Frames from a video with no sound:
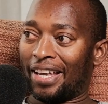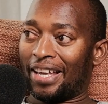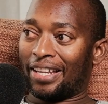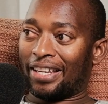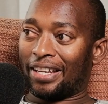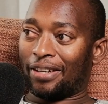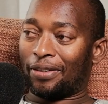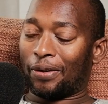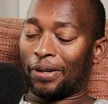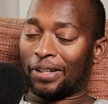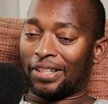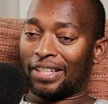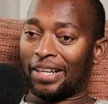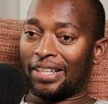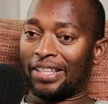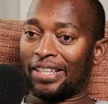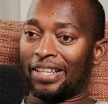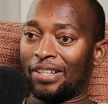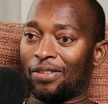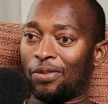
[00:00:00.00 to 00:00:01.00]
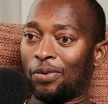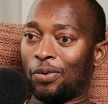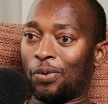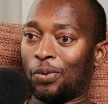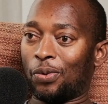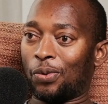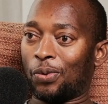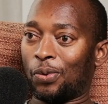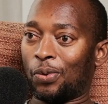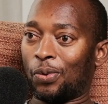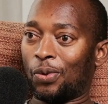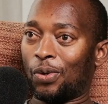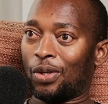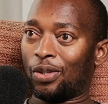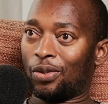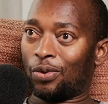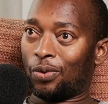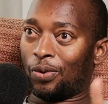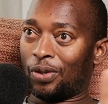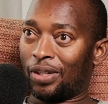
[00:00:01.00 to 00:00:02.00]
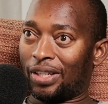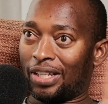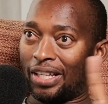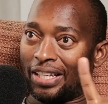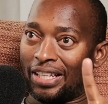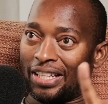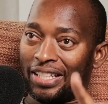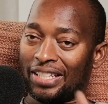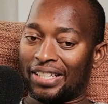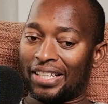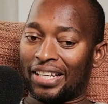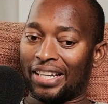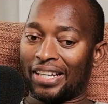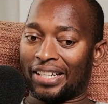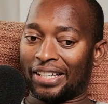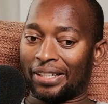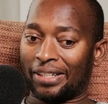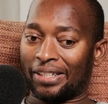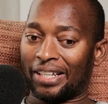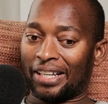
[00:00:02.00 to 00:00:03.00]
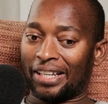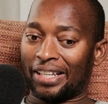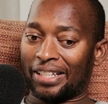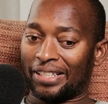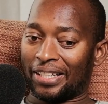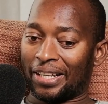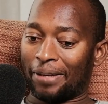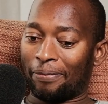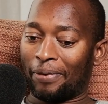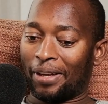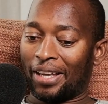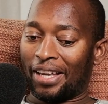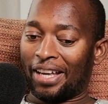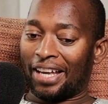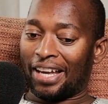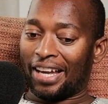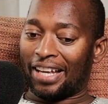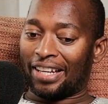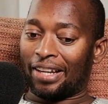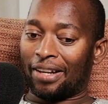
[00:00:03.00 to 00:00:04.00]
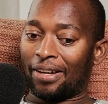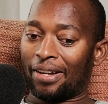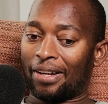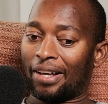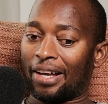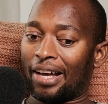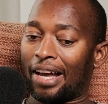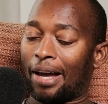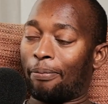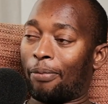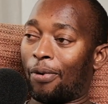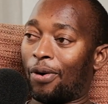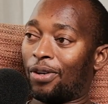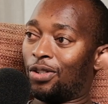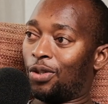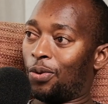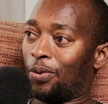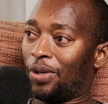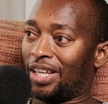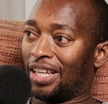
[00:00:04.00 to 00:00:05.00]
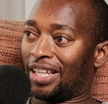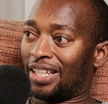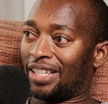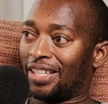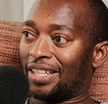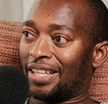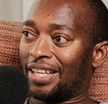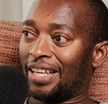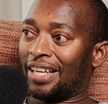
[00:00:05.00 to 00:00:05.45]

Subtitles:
The doctor needed to do the digital rectal exam, and then upon doing it,